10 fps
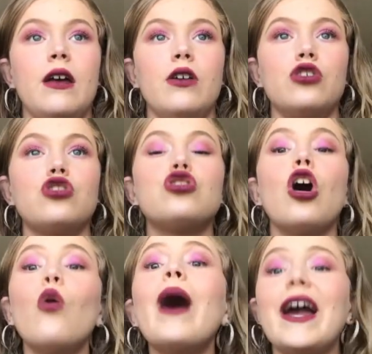
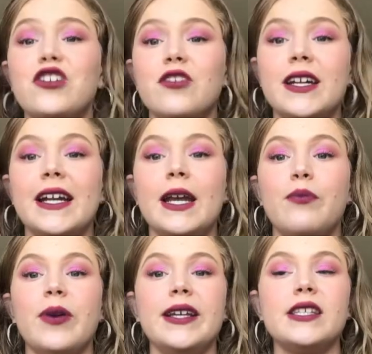so hydrated.
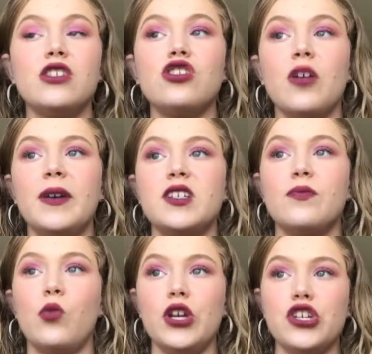It brings in so much
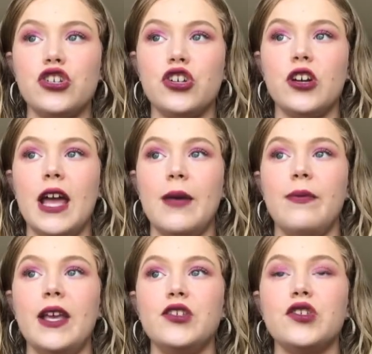moisture and
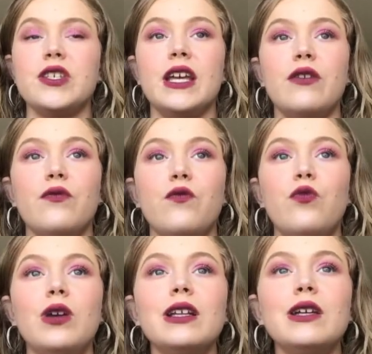makes your skin
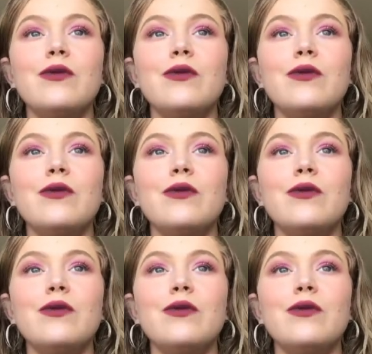really,